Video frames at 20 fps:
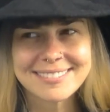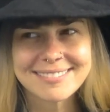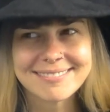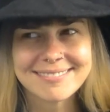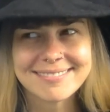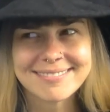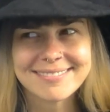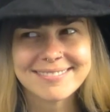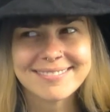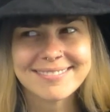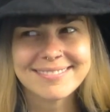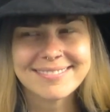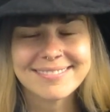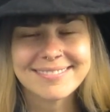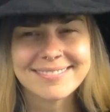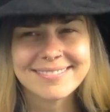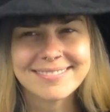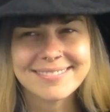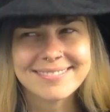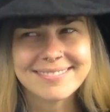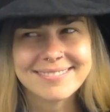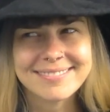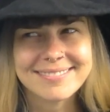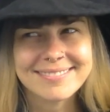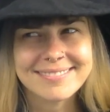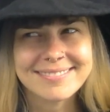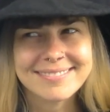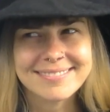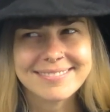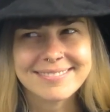
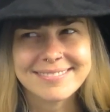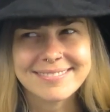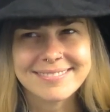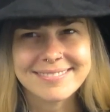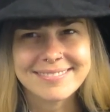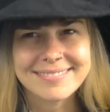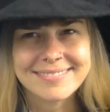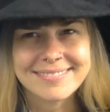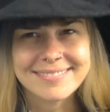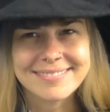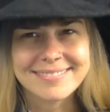No one is speaking in this clip.